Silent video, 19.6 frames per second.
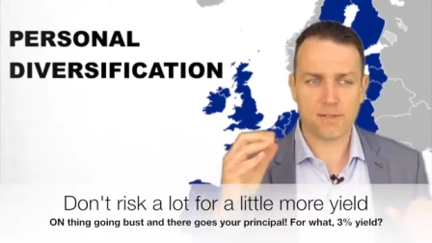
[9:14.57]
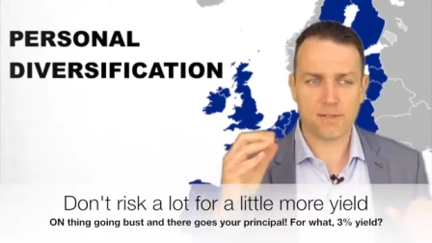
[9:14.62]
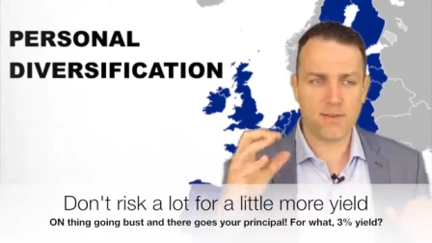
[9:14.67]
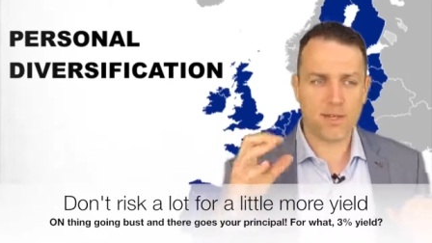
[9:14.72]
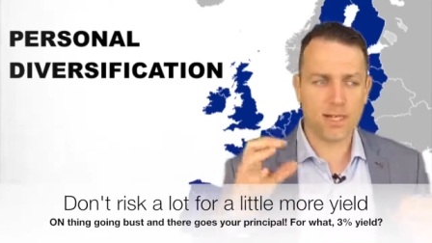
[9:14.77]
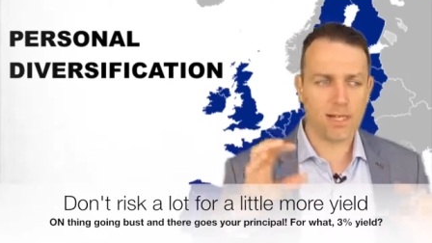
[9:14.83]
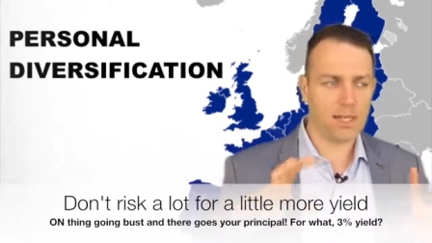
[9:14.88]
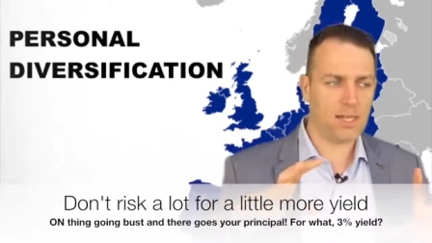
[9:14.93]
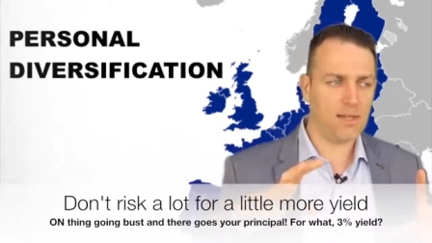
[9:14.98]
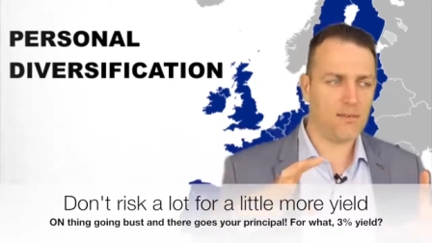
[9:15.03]

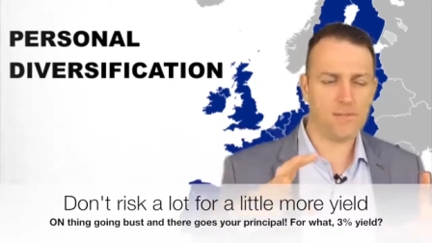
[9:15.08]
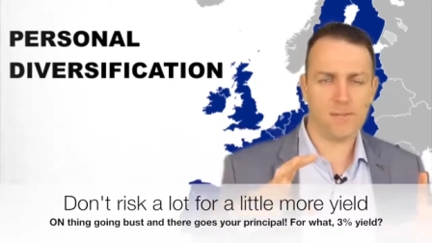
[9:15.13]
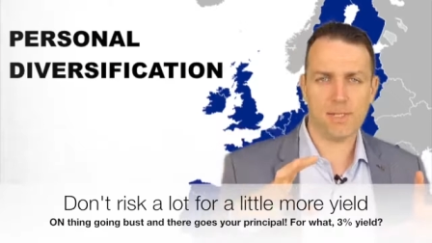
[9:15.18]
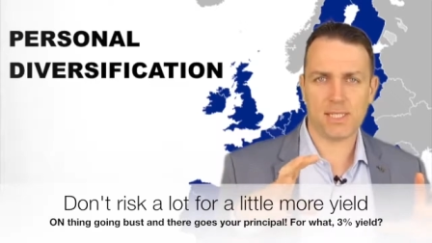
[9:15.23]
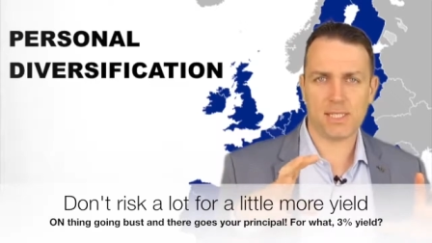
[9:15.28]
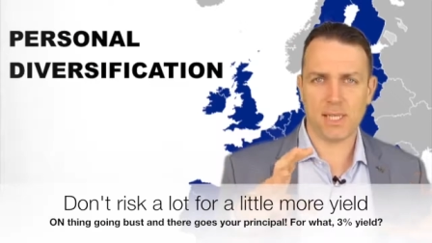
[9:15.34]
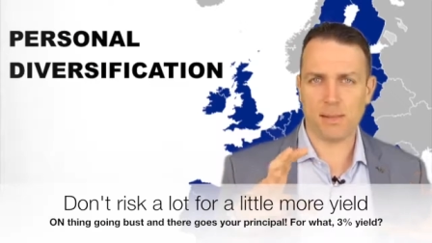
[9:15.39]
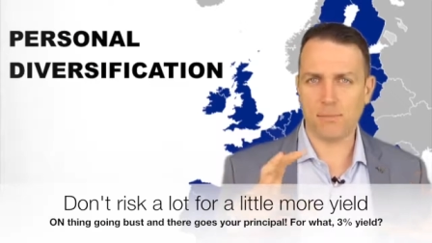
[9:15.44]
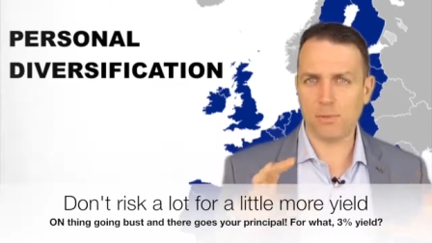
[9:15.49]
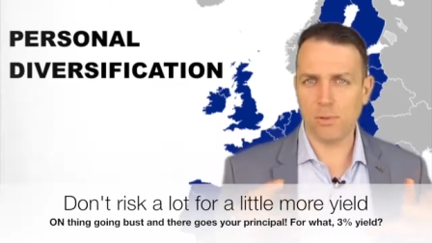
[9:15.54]
Sven, give me
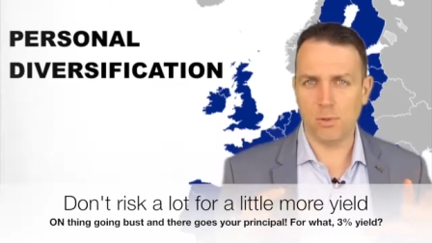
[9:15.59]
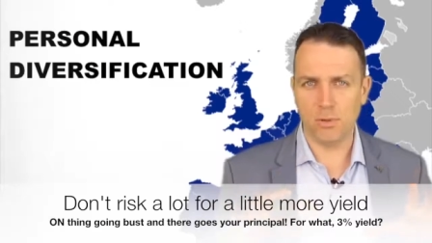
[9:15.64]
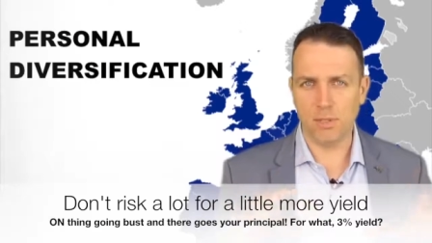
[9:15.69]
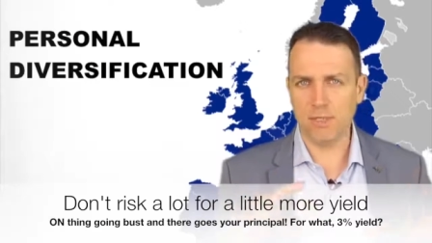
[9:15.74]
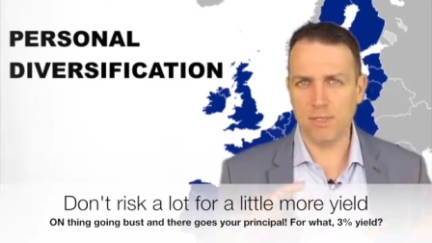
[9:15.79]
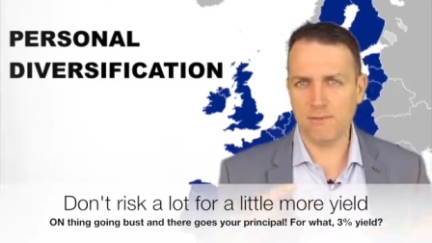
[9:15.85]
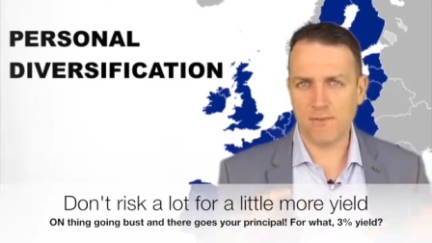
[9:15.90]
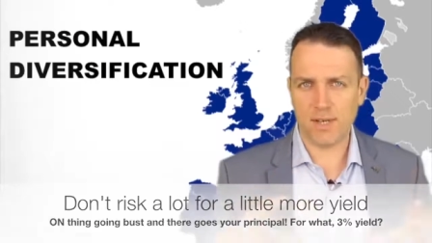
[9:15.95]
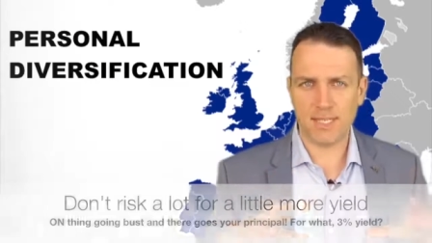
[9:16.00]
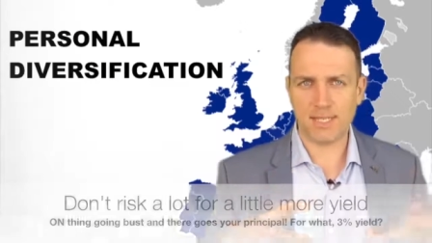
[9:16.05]
some good
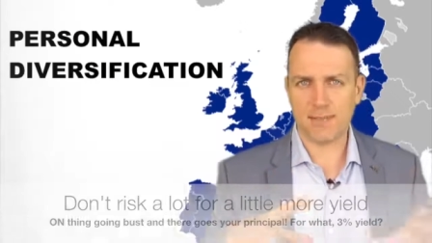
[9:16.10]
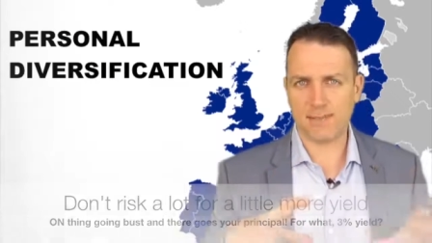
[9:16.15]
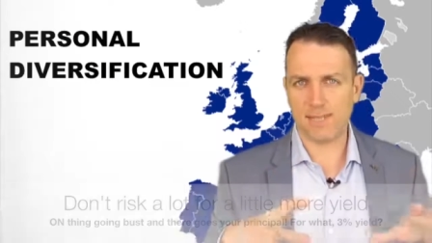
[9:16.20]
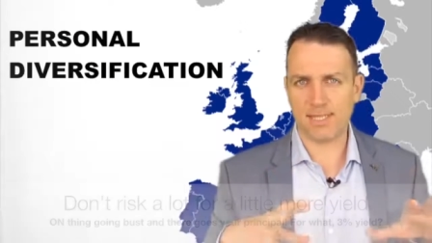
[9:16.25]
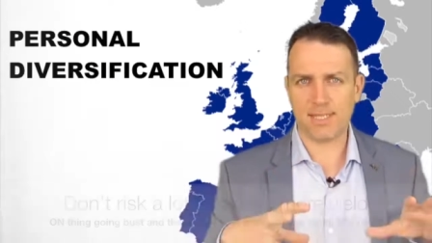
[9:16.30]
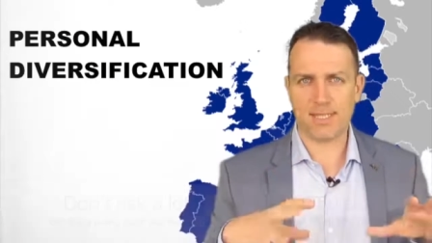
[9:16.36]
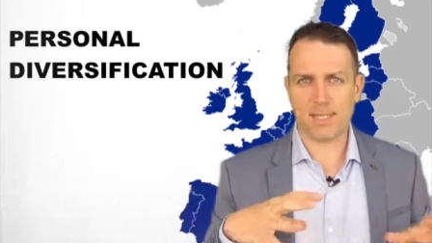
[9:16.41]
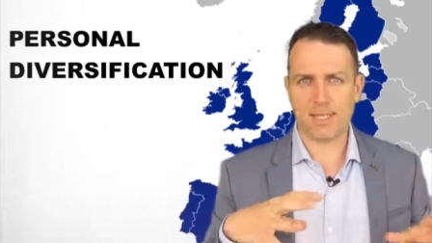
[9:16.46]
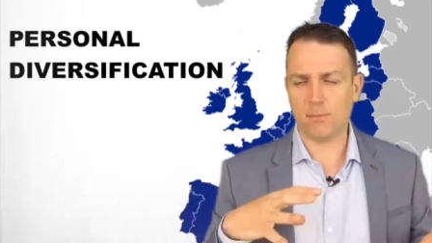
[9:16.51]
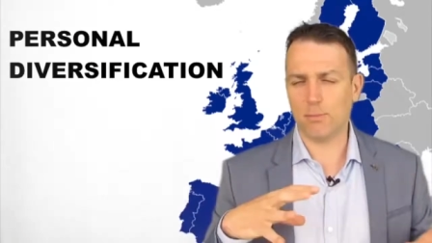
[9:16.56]

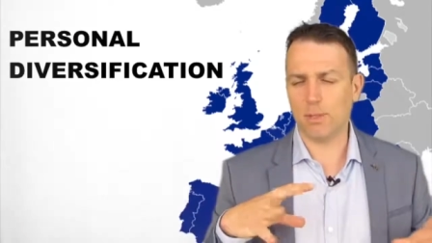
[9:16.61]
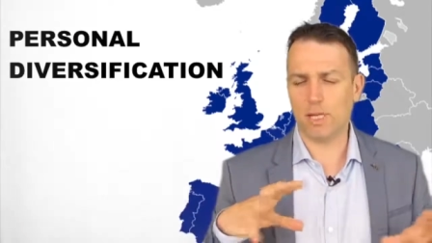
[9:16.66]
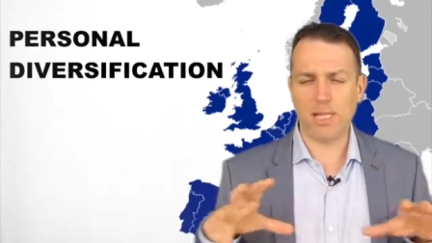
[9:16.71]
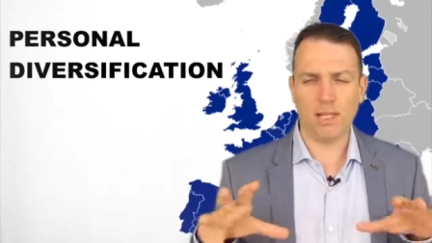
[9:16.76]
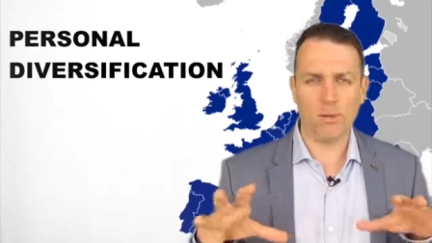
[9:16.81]
investments that